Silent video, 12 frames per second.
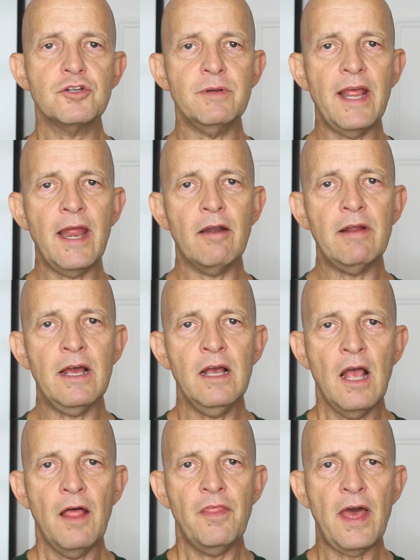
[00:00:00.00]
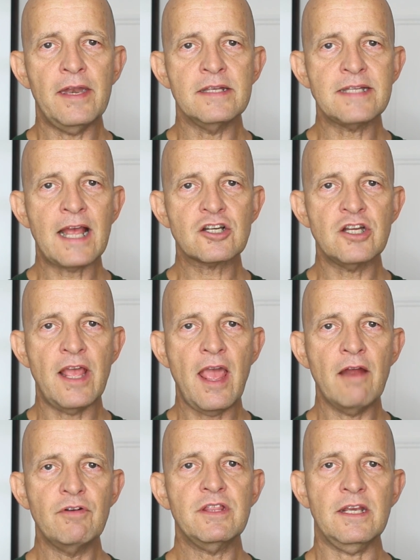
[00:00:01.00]
to an area that is actually
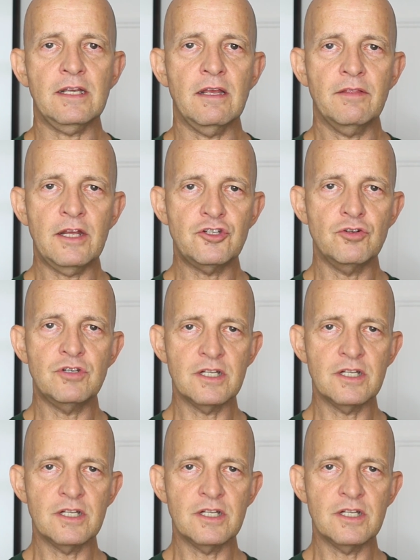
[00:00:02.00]
everything that you